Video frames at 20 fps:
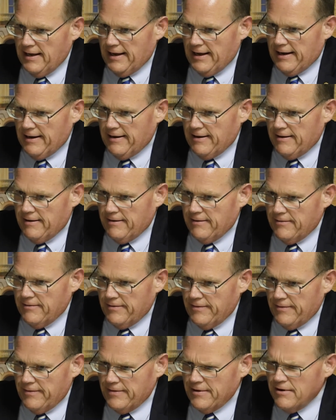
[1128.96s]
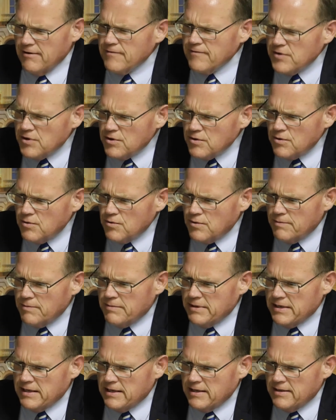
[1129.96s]
Their view would
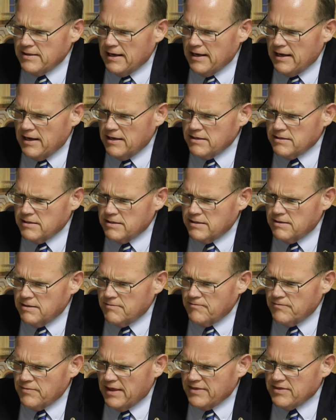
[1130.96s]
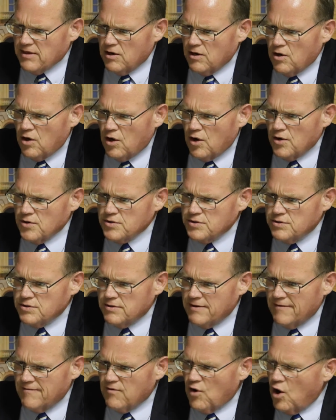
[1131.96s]
be that the law should
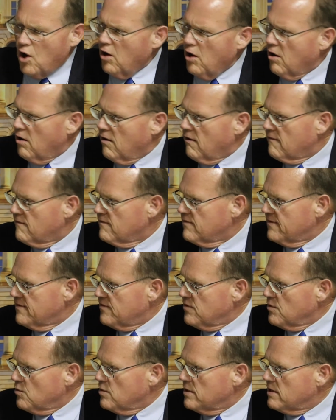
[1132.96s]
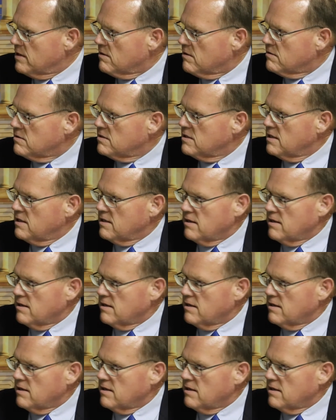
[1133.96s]
evolve, if you will,